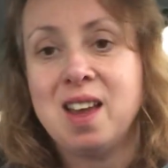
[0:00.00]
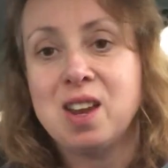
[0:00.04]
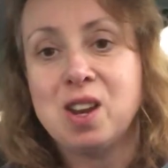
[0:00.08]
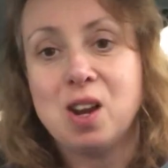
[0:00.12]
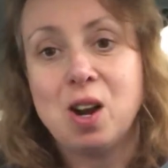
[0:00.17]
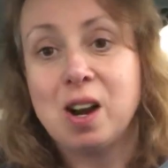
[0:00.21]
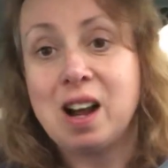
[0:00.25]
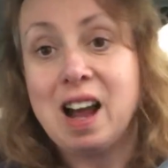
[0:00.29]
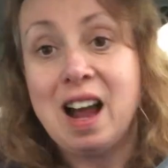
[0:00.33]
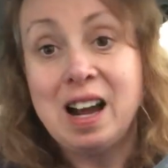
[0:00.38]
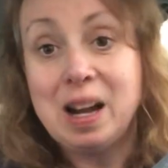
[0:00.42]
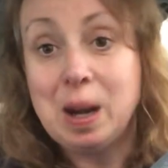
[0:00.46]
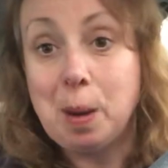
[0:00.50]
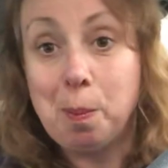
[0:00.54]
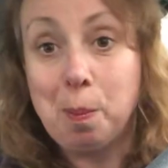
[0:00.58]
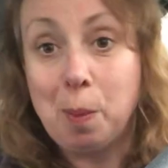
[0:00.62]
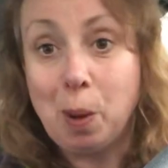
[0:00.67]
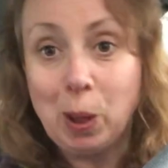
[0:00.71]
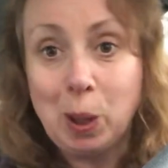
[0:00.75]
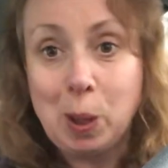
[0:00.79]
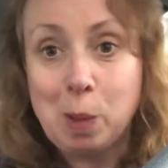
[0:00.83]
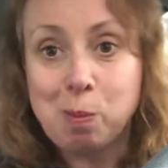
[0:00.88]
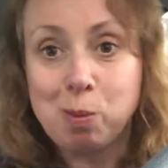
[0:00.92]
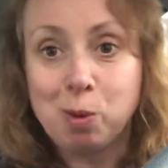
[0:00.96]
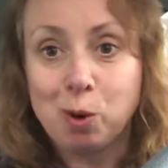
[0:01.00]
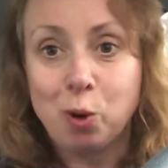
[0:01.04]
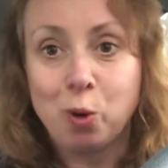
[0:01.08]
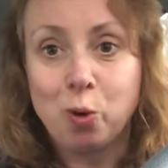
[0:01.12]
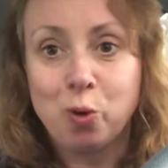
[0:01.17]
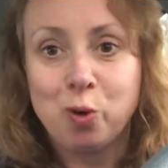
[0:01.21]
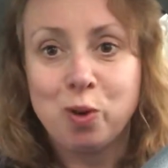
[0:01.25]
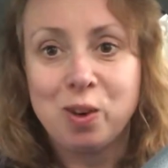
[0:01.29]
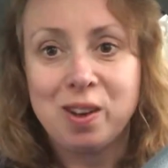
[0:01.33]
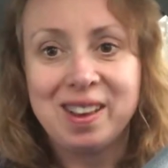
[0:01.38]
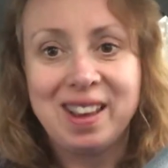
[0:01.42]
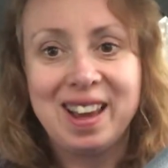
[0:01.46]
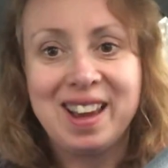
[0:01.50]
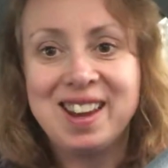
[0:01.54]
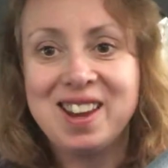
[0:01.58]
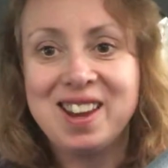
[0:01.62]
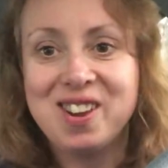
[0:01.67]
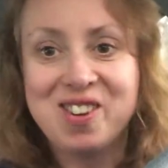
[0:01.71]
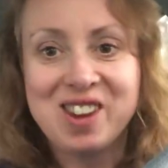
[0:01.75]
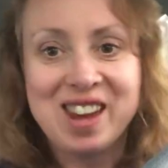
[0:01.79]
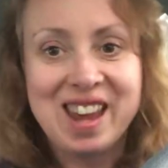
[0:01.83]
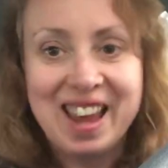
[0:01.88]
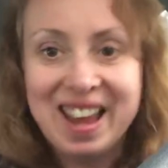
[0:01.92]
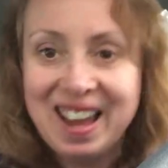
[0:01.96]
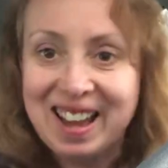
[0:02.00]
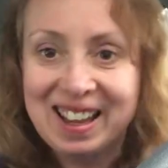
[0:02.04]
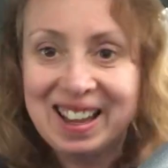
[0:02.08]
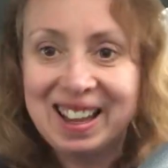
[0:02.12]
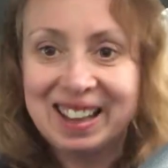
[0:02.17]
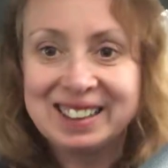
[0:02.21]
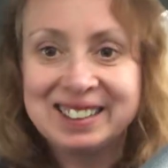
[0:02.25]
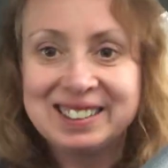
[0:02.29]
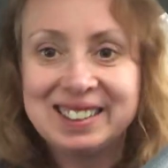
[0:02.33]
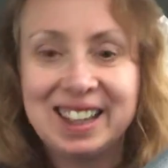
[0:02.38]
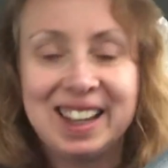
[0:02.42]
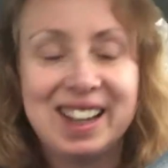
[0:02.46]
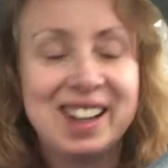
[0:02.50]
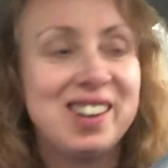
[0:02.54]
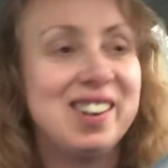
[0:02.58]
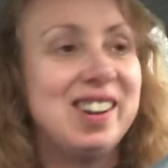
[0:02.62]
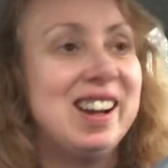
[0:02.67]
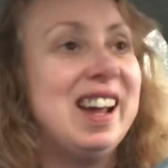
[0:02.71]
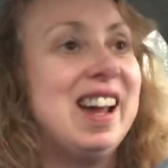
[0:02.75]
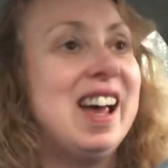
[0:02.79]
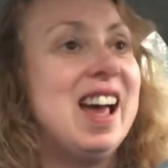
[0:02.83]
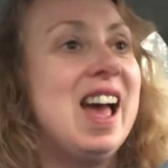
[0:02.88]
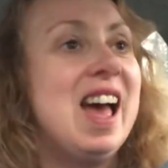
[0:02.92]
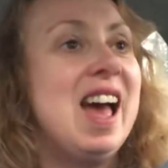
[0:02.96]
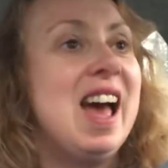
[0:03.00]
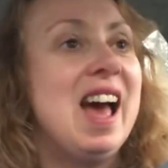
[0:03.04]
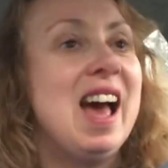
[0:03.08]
you're kind of bulletproof, that you can't get sick, right?